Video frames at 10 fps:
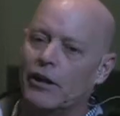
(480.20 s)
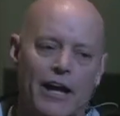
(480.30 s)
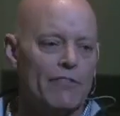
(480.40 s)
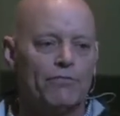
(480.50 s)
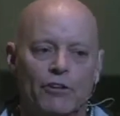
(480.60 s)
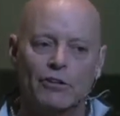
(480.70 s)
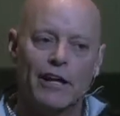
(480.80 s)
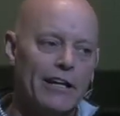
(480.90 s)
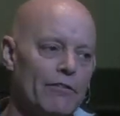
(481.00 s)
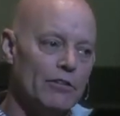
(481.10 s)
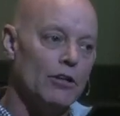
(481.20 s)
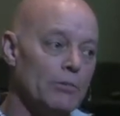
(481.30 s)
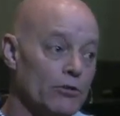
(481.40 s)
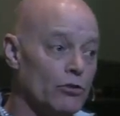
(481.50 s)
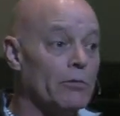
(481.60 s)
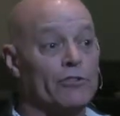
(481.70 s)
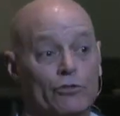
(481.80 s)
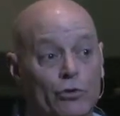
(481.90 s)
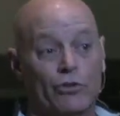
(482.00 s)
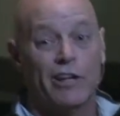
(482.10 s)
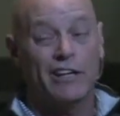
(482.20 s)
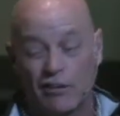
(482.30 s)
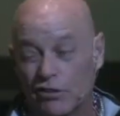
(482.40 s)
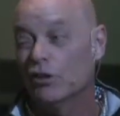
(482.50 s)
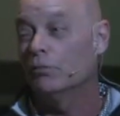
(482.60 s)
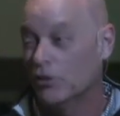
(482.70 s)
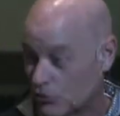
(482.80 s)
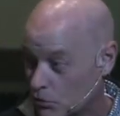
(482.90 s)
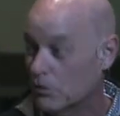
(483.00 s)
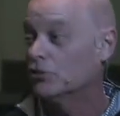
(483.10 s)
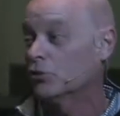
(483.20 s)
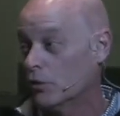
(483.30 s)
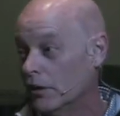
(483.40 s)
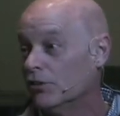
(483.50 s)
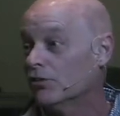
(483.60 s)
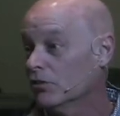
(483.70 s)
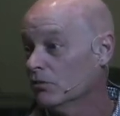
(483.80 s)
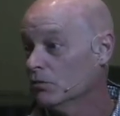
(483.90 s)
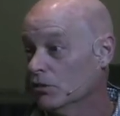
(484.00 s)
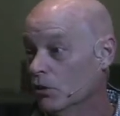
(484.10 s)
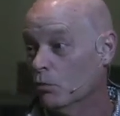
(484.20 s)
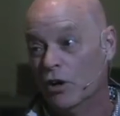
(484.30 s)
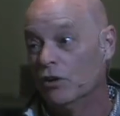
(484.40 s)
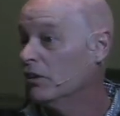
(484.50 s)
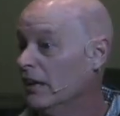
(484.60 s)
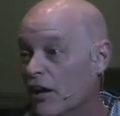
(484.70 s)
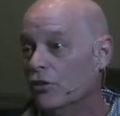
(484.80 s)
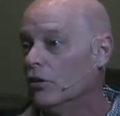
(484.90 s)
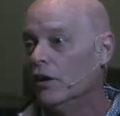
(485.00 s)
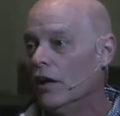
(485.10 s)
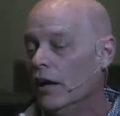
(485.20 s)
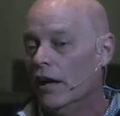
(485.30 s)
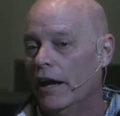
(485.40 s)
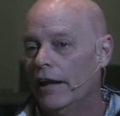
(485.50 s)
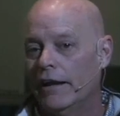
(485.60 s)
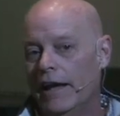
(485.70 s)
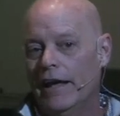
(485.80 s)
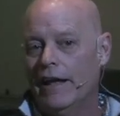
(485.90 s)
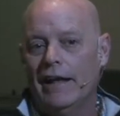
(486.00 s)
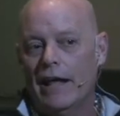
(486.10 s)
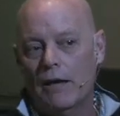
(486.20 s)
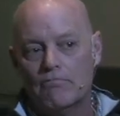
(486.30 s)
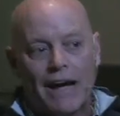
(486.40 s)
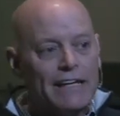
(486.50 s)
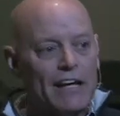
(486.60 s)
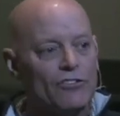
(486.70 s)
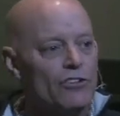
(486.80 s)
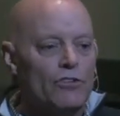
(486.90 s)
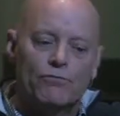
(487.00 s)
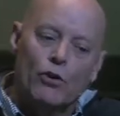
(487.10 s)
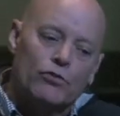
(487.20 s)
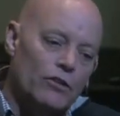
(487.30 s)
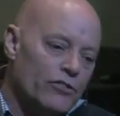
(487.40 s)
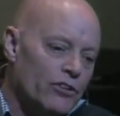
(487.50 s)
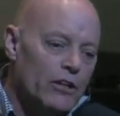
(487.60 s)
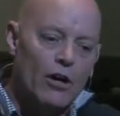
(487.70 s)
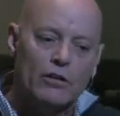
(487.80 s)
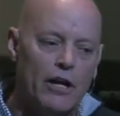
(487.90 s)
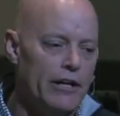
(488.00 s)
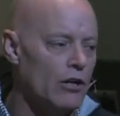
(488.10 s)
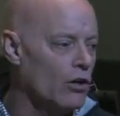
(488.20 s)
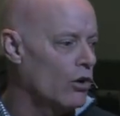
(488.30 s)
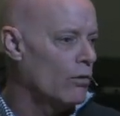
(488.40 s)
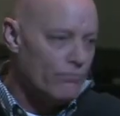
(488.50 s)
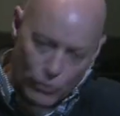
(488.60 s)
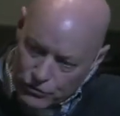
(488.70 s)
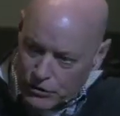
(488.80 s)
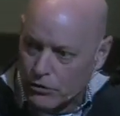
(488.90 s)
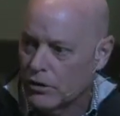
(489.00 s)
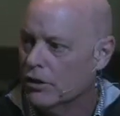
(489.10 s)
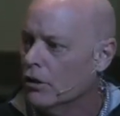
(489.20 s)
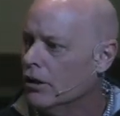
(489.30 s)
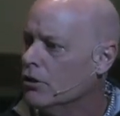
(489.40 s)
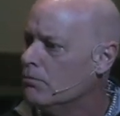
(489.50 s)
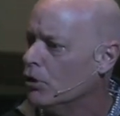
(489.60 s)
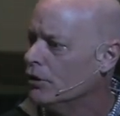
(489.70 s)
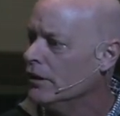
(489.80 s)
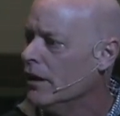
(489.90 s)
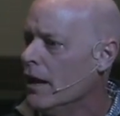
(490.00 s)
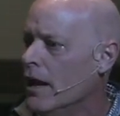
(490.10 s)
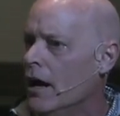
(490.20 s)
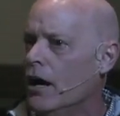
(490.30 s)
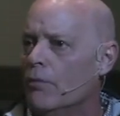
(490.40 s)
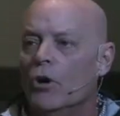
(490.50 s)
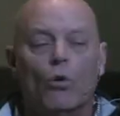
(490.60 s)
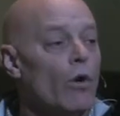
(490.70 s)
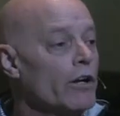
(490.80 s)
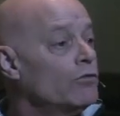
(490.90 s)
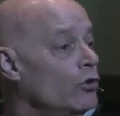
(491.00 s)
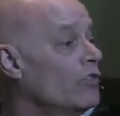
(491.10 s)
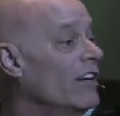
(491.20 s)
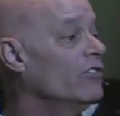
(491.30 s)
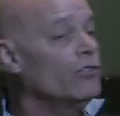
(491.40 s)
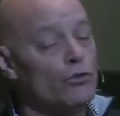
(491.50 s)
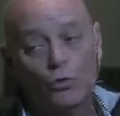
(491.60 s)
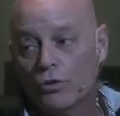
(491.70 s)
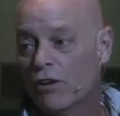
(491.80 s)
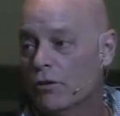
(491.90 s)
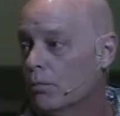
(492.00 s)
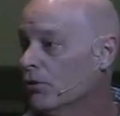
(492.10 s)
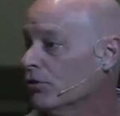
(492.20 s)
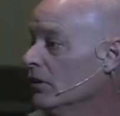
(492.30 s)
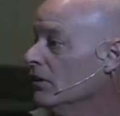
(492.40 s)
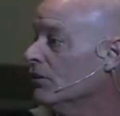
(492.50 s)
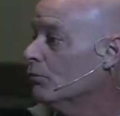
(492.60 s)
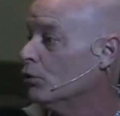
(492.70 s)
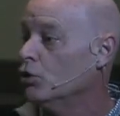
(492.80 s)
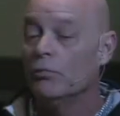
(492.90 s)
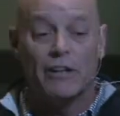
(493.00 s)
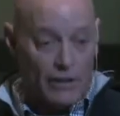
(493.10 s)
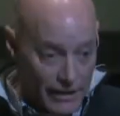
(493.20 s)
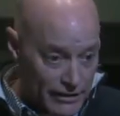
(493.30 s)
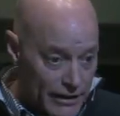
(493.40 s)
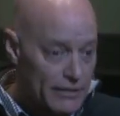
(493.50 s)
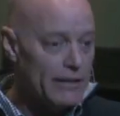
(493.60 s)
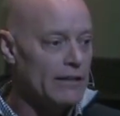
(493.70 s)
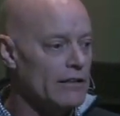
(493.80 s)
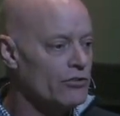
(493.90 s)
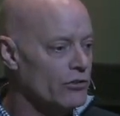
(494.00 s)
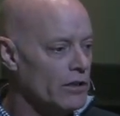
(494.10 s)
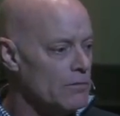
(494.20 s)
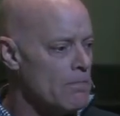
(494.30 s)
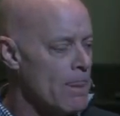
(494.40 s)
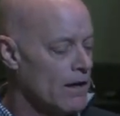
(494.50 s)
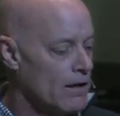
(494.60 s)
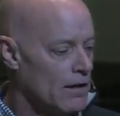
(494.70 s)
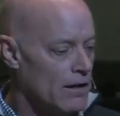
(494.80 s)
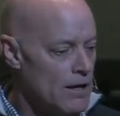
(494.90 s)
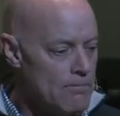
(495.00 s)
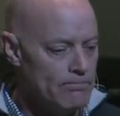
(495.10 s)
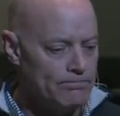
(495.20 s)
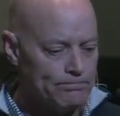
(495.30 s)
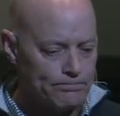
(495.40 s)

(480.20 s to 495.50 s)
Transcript: and I have a feeling I gave a little bit too much truth and I gave a little bit too much grace. You know, one or the other. And, and, and my guess is, folks listening online at home, folks here in the, in the building, um, one of two things is true with every person in this room and, and, and again listening. Um,